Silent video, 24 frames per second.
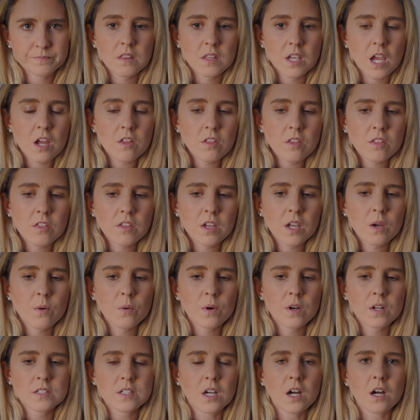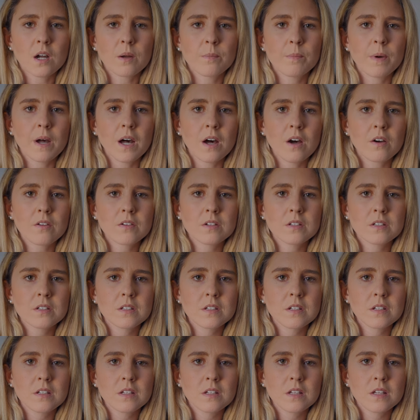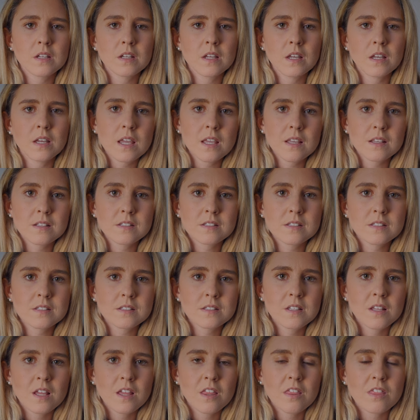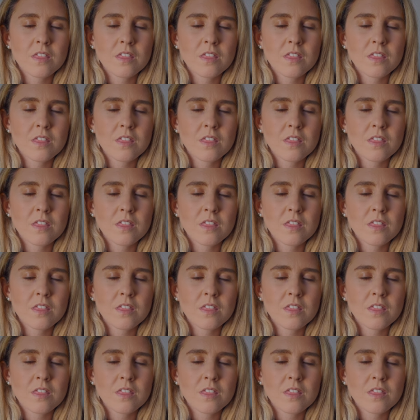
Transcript: The other thing I want to talk about is